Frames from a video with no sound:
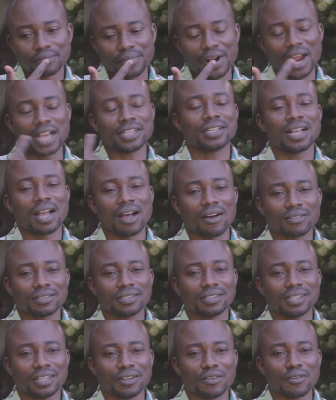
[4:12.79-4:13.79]
brush
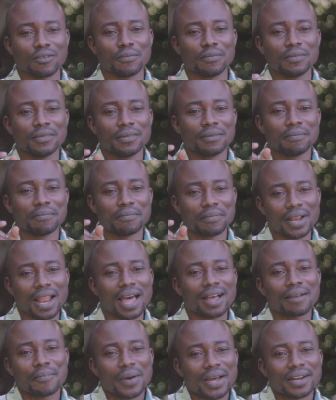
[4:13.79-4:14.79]
out, you know,
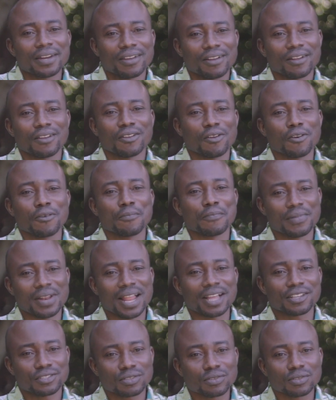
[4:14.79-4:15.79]
black particle or
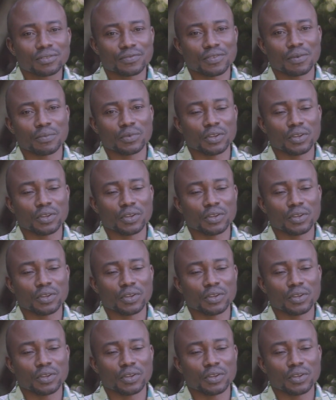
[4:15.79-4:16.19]
black soot from